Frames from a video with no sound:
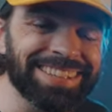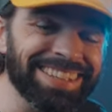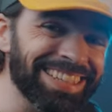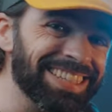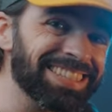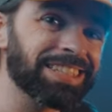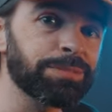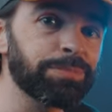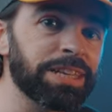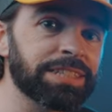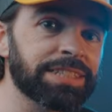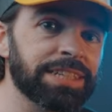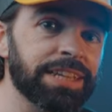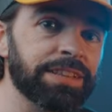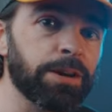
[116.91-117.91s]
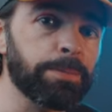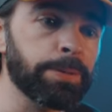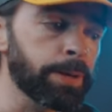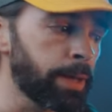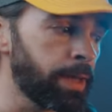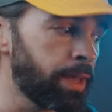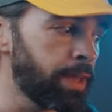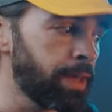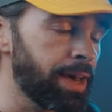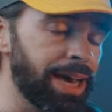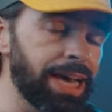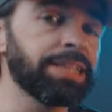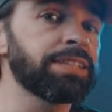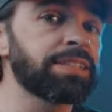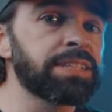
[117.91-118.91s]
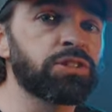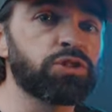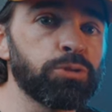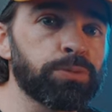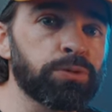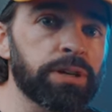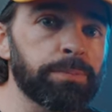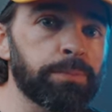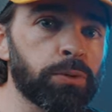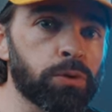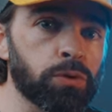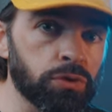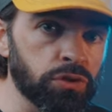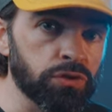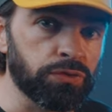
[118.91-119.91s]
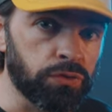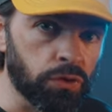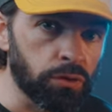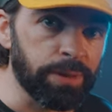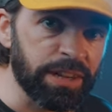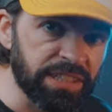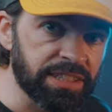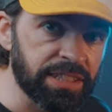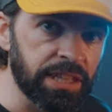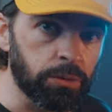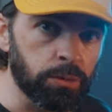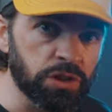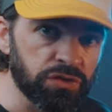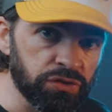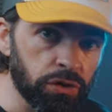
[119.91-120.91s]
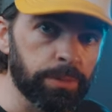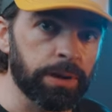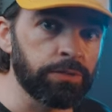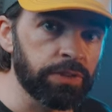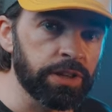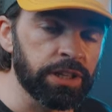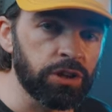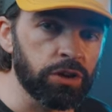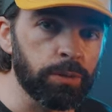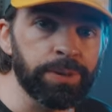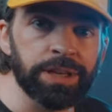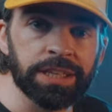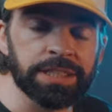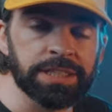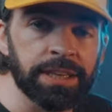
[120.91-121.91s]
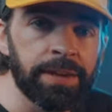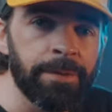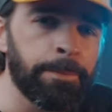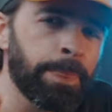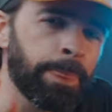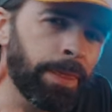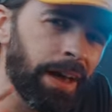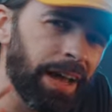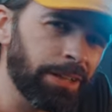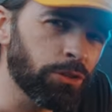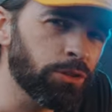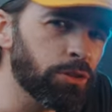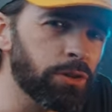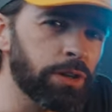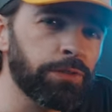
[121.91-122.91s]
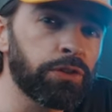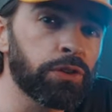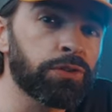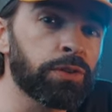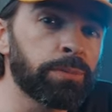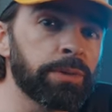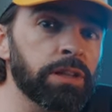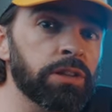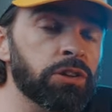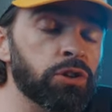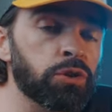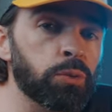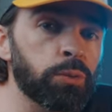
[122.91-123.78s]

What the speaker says: This is my setup, and this is super important for my sequence, for my video, because I don't know if you're familiar